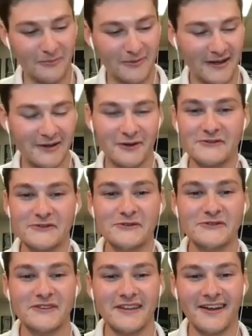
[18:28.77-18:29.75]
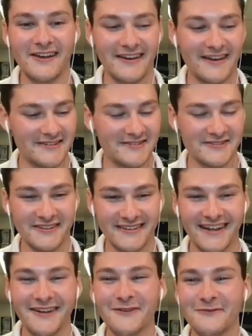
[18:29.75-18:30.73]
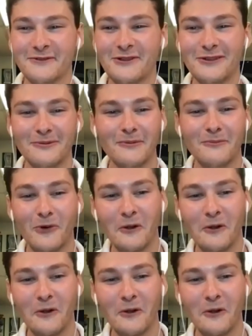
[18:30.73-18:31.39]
bed here soon so then I could actually feel a little bit more